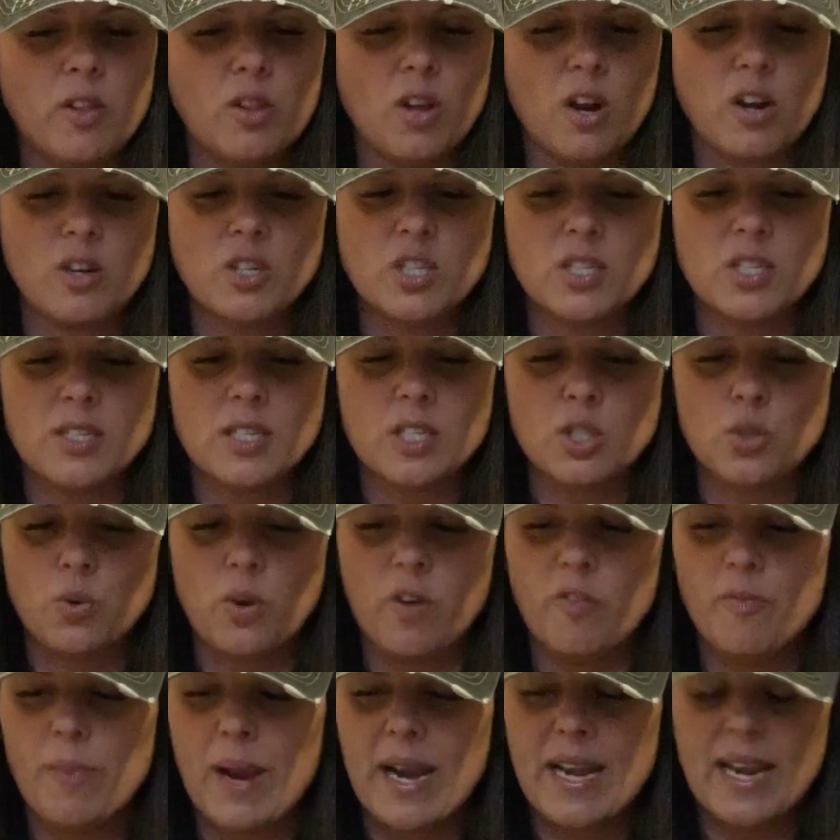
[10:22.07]
the large is a
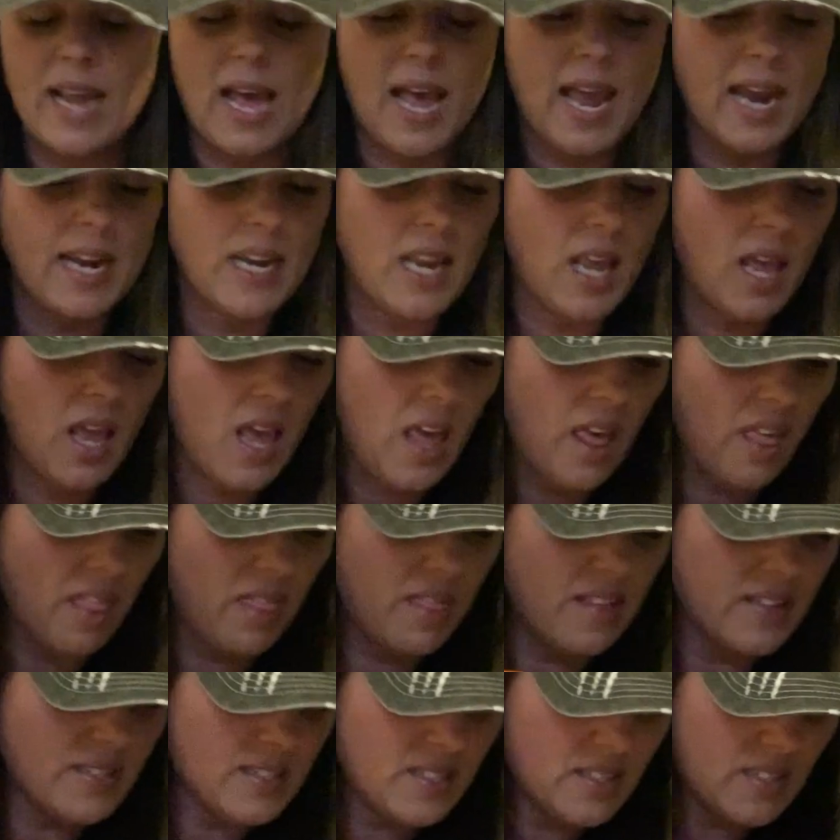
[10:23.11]
12 by 9.
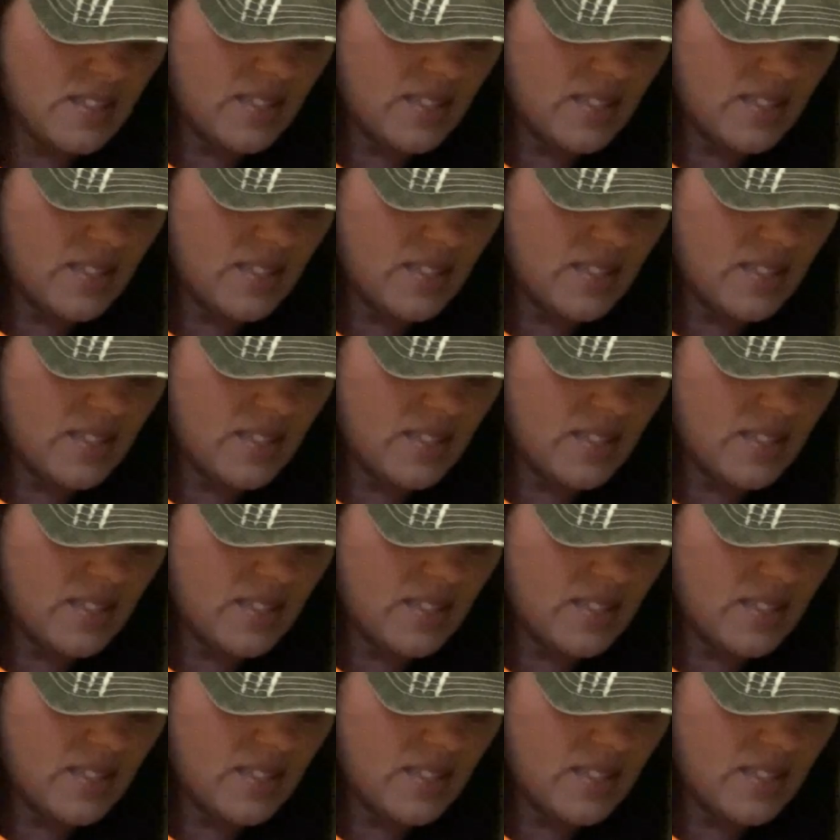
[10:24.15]
This